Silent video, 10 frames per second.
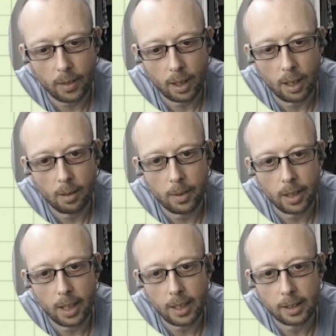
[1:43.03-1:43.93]

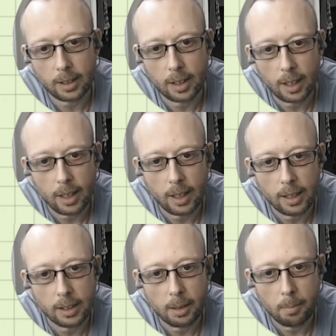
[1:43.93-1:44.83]
the answer
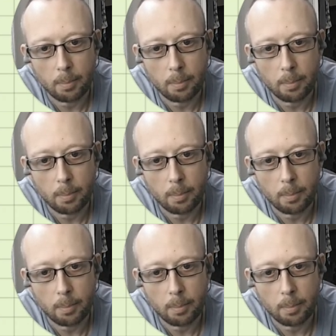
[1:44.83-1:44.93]
is